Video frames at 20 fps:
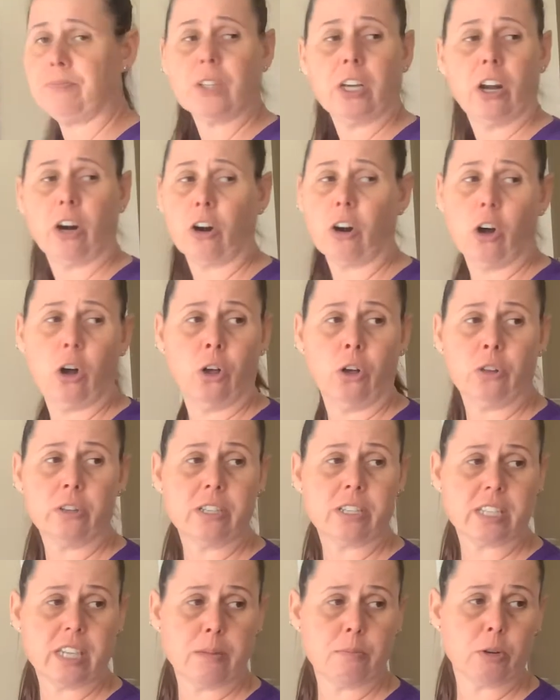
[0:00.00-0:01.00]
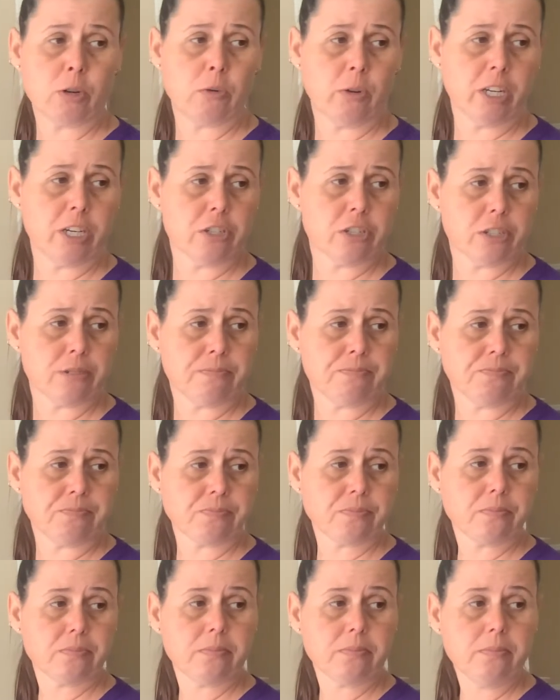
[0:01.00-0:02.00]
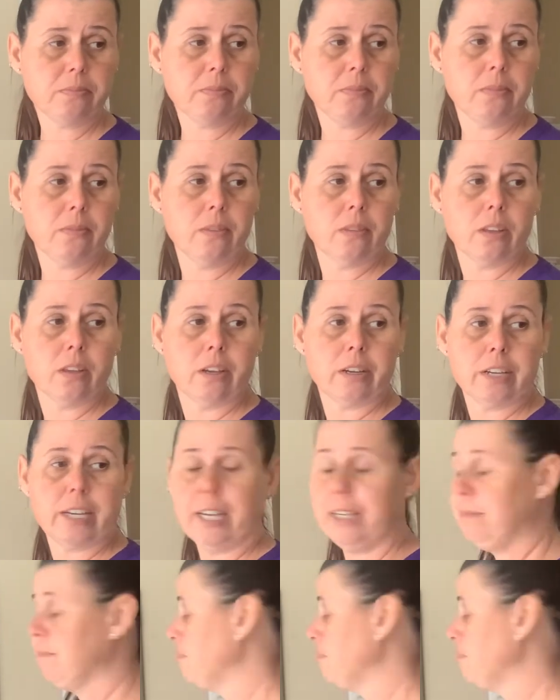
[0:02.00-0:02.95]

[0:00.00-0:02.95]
are all the same equation. Okay?